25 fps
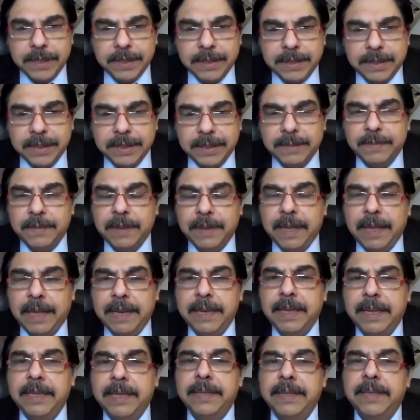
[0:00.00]
processes
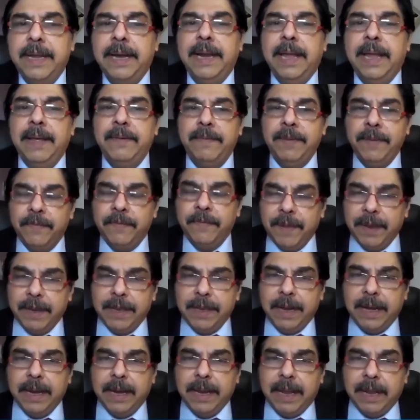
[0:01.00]
wherein that we
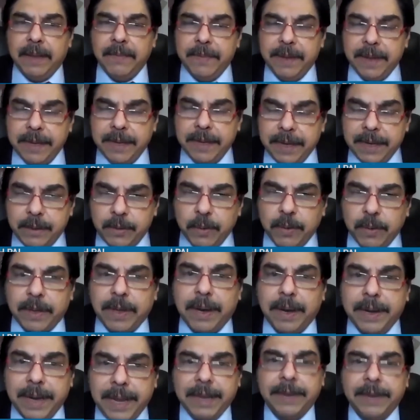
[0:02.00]
feel that we need to
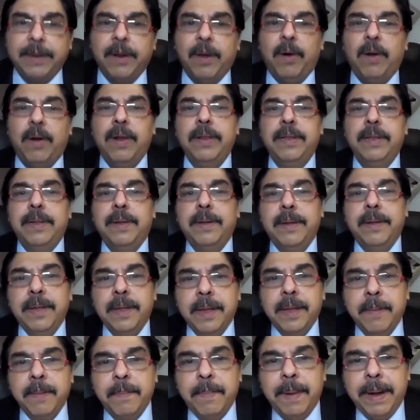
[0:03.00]
connect all the
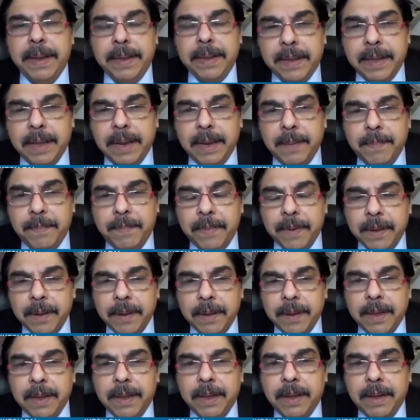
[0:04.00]
medical
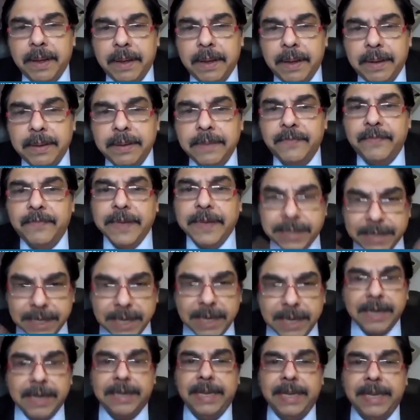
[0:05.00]

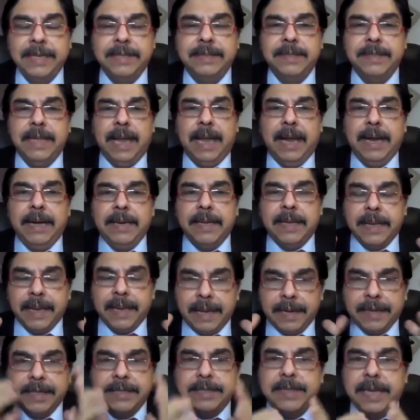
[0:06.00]
facilities and
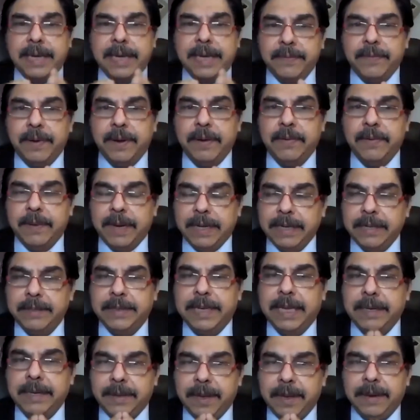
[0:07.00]
create a central
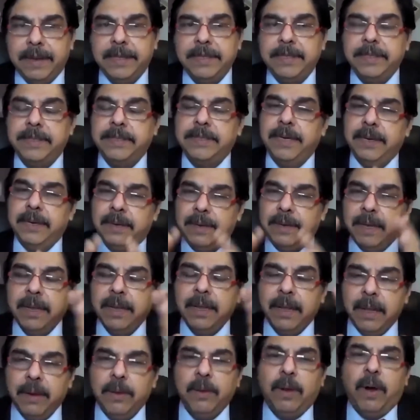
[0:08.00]
data registry,
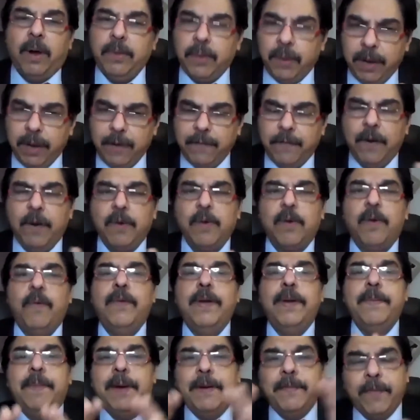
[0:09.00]
not only for
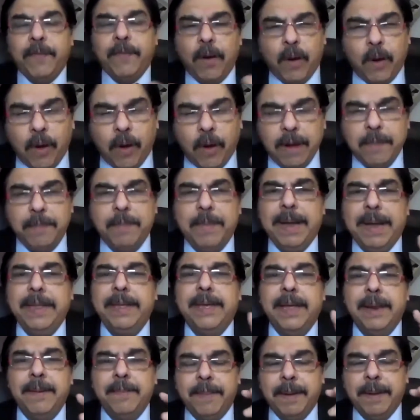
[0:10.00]
COVID, but for all
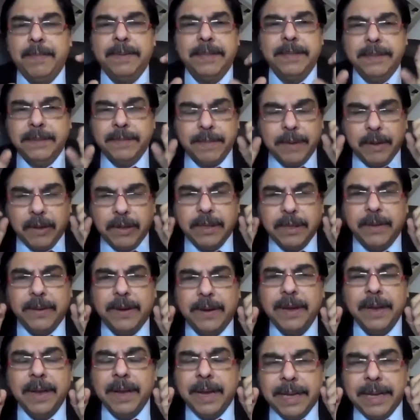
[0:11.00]
medical purposes, because
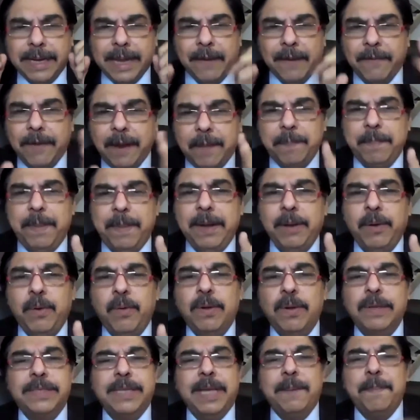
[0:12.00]
our
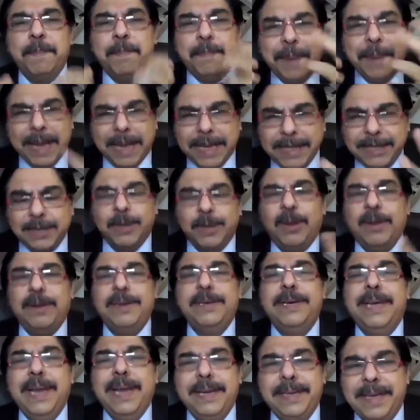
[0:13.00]
development goals are based
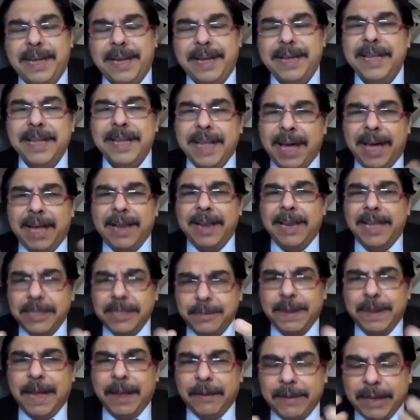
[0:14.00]
on data.
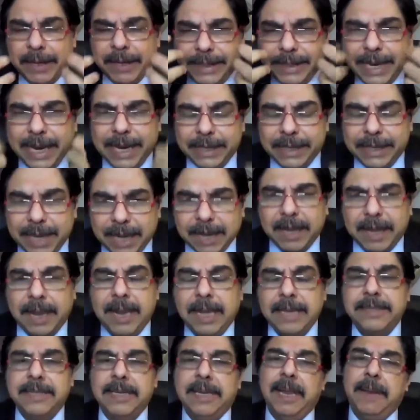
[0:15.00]
Unless we have the data
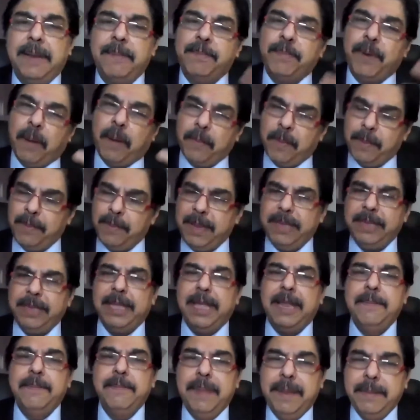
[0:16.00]
collection, and probably
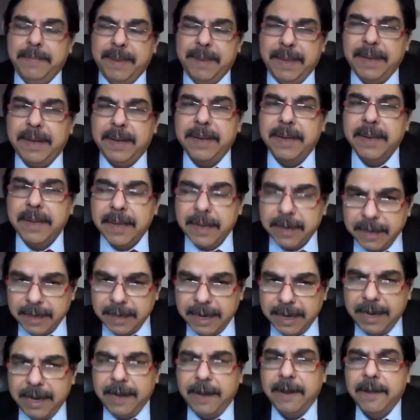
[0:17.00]
there may be a
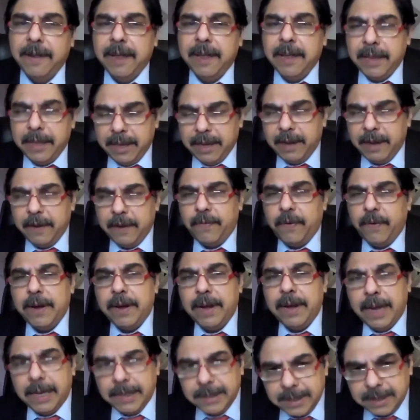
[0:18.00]
need here
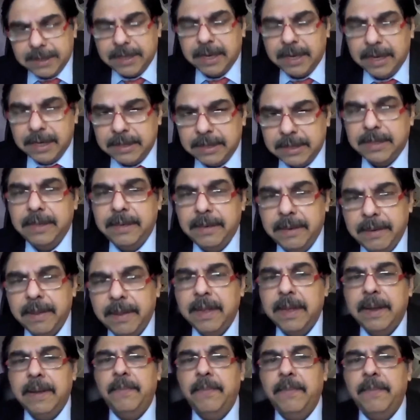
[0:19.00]
for legislation